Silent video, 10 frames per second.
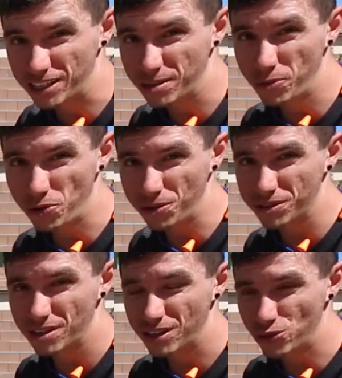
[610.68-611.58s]
get some
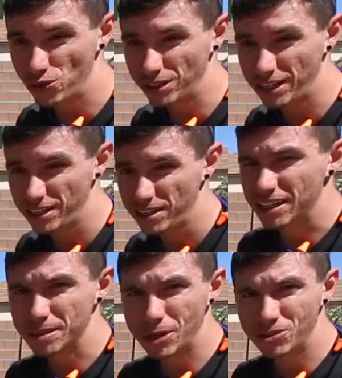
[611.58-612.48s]
holes drilled in.
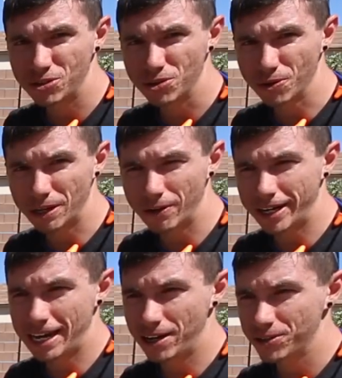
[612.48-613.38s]
It's about 2:30
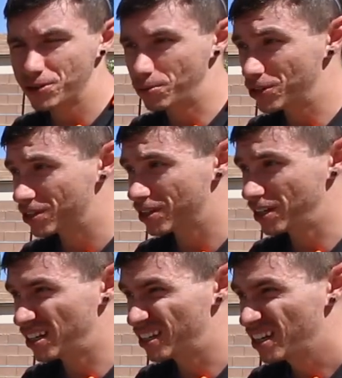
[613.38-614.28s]
right now, so I
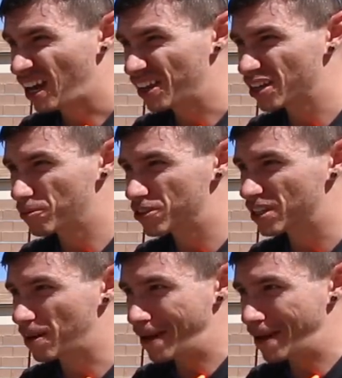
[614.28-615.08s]
think I'm just gonna